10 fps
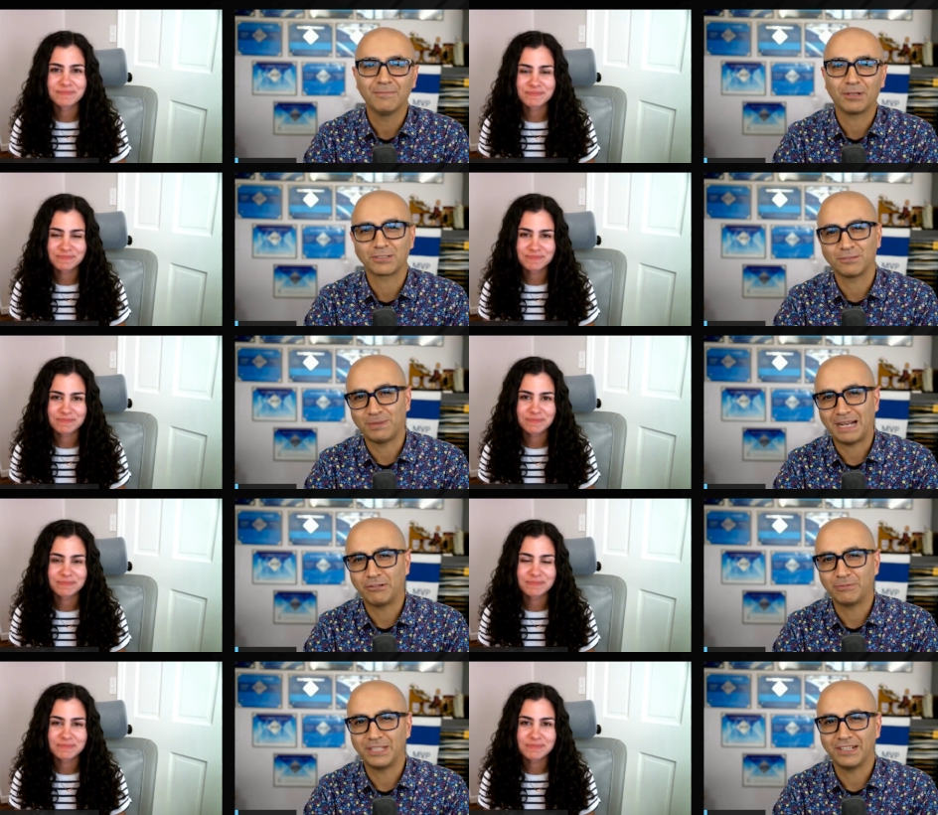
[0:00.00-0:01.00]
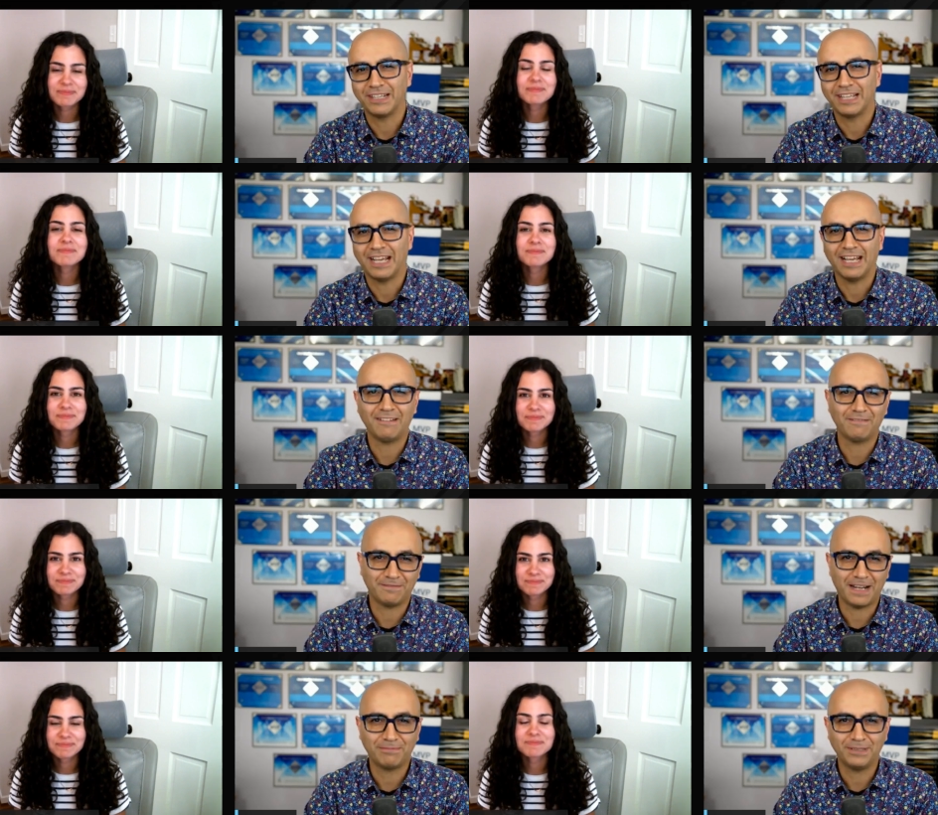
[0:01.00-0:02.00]
Speaker 1: Microsoft Power BI and
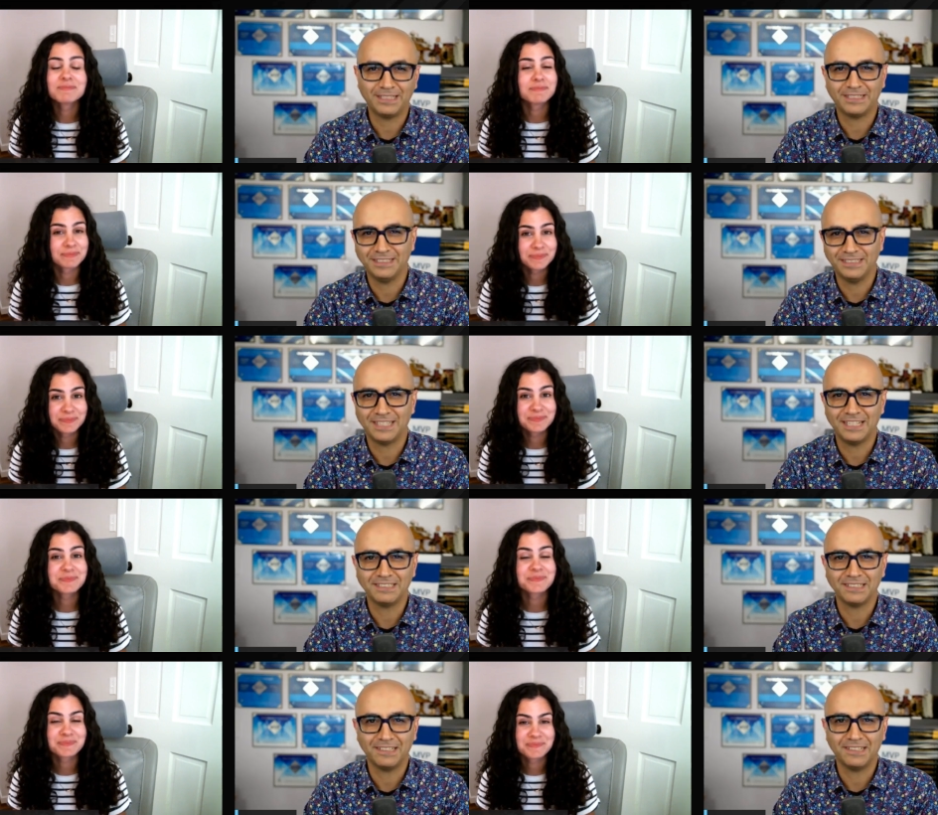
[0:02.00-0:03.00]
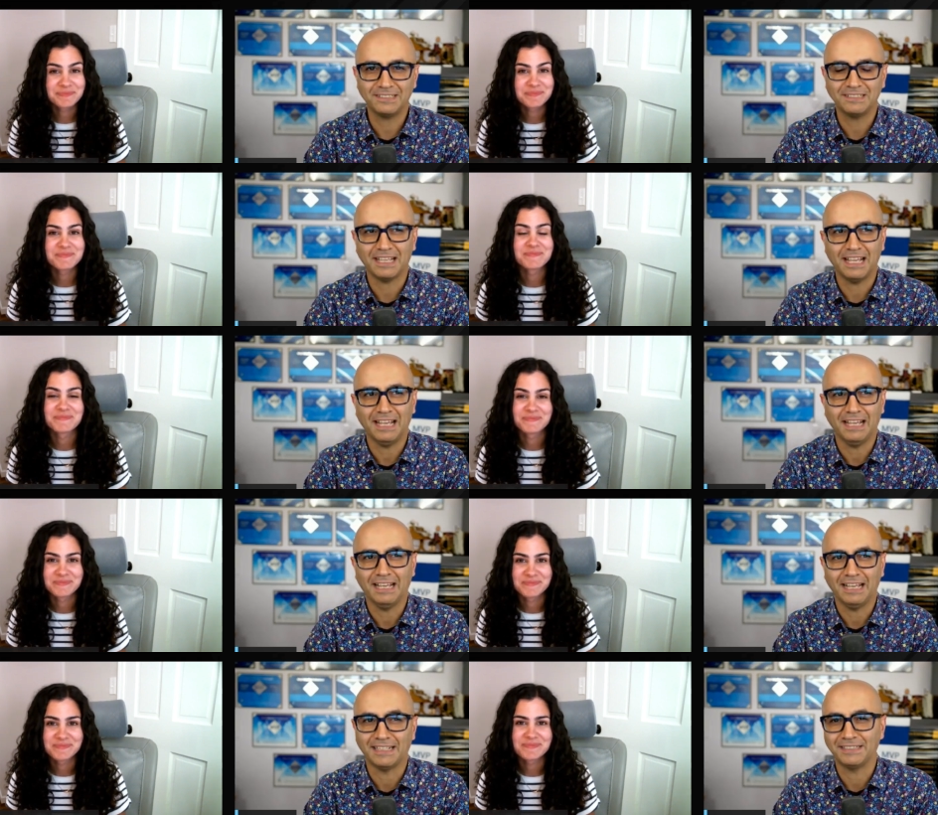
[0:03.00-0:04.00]
Fabric these days a lot, uh,
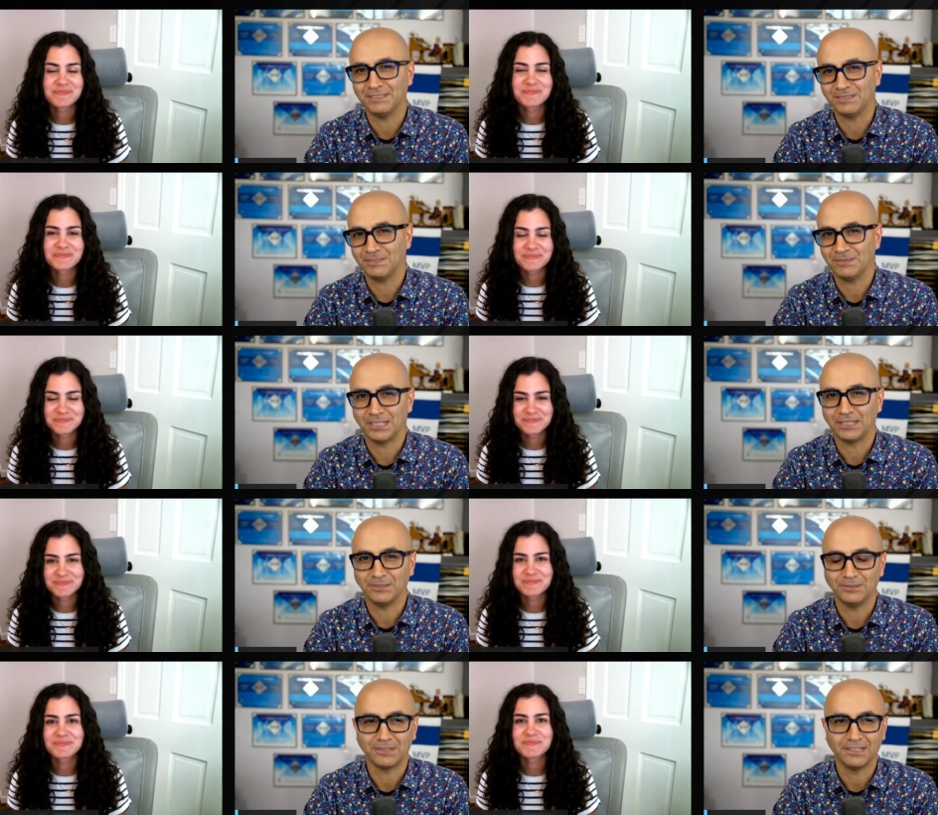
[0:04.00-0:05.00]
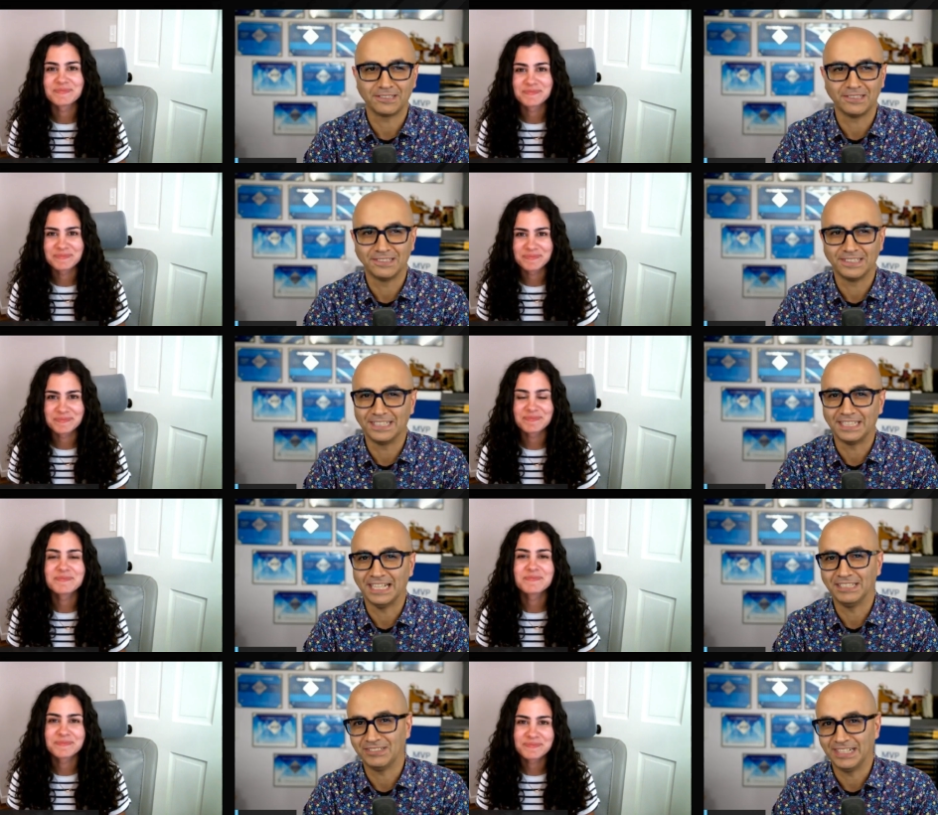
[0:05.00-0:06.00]
and that is what I do: consulting
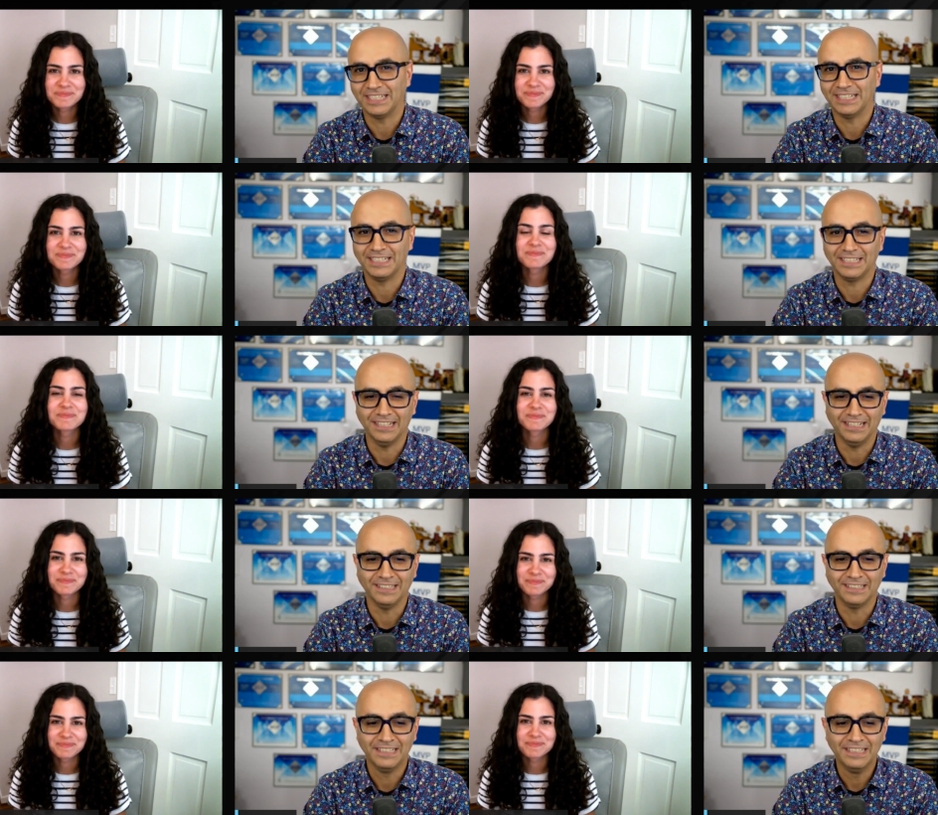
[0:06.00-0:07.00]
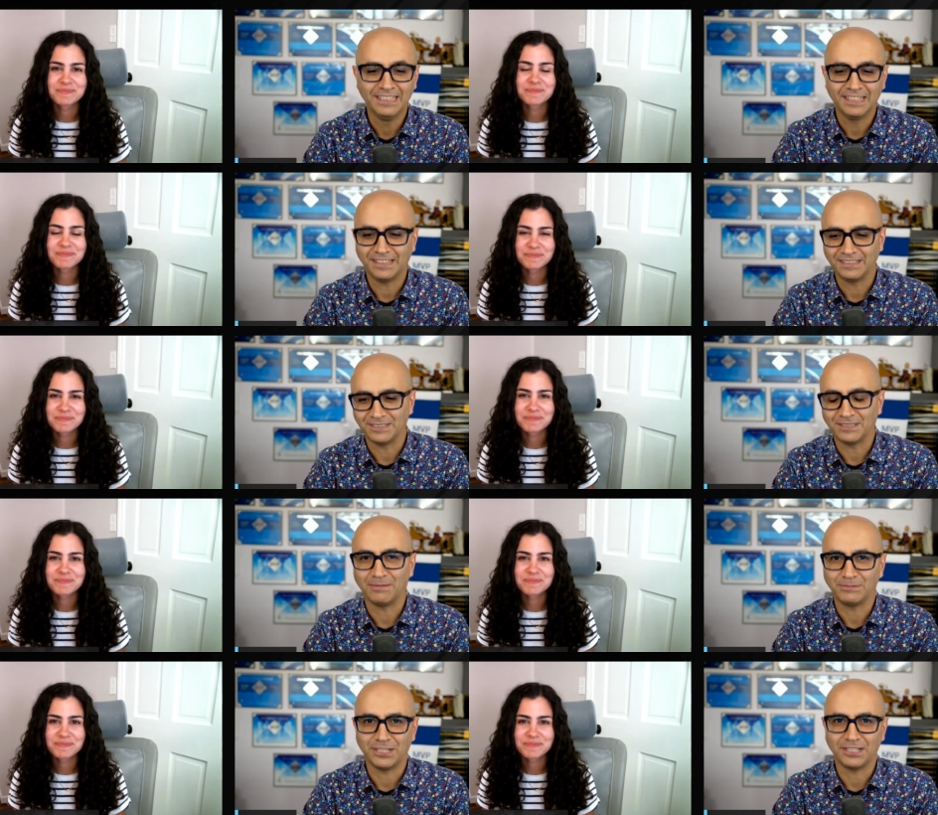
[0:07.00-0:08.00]
and training on on these
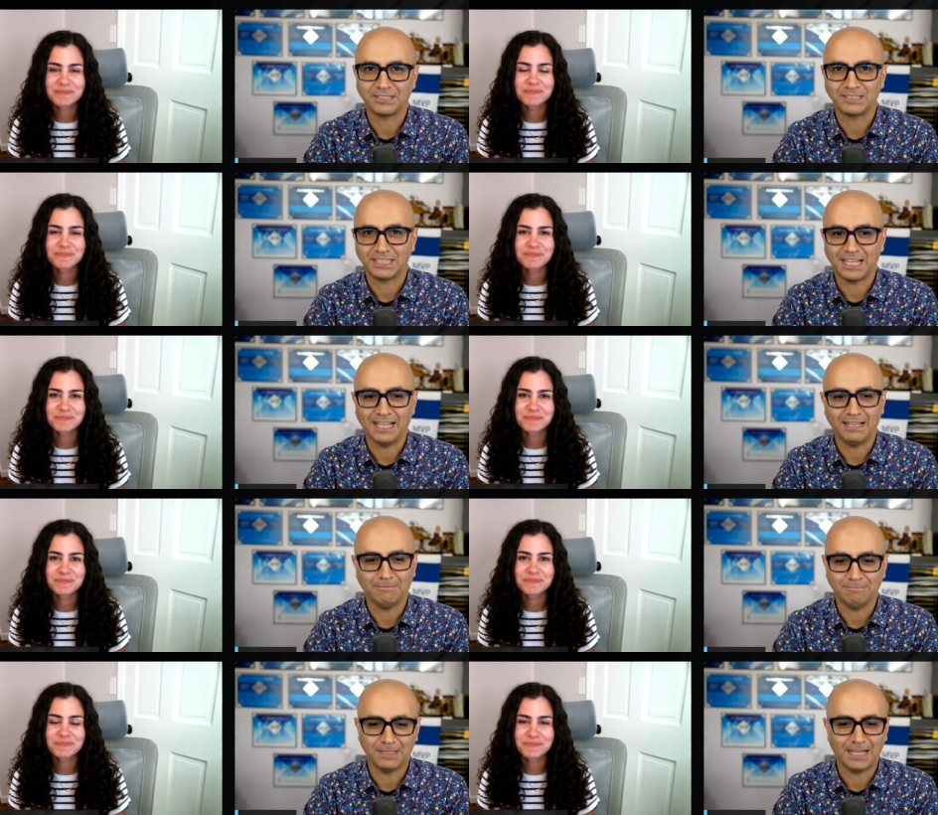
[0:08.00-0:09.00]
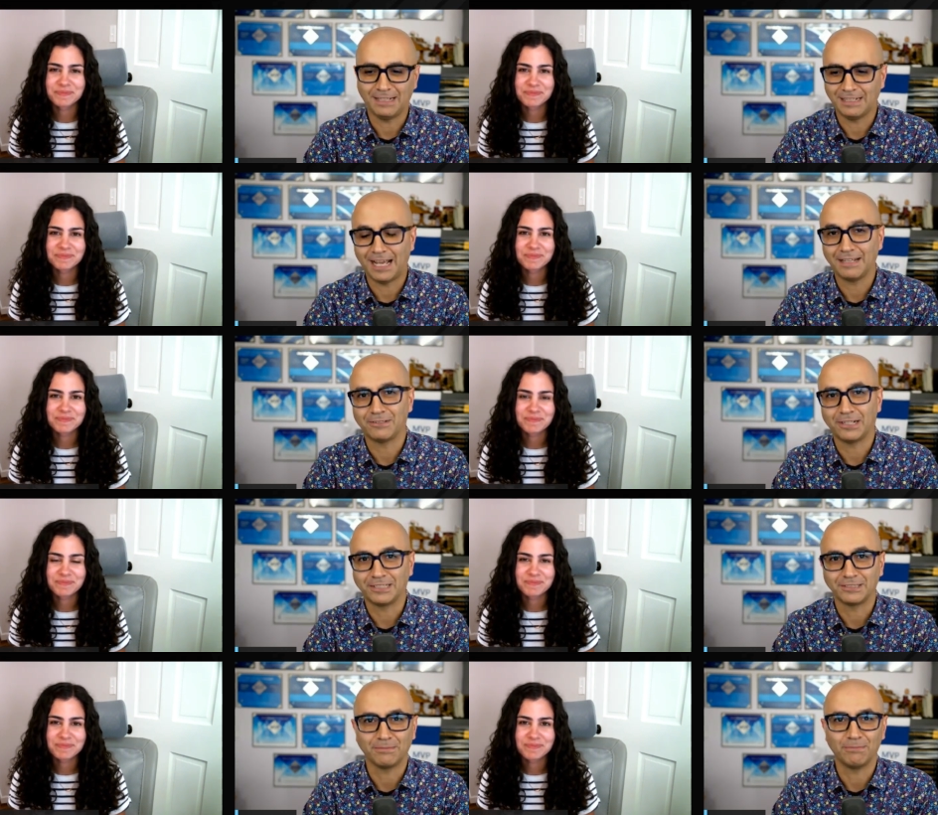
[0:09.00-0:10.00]
subjects, um, and and
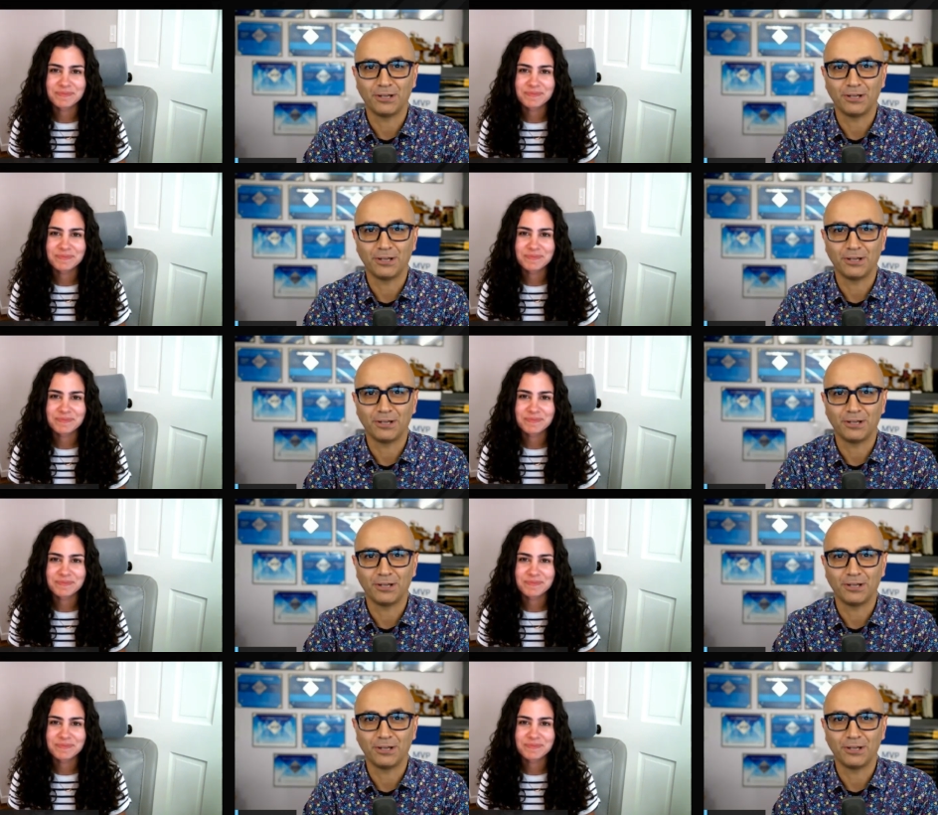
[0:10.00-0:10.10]
writing some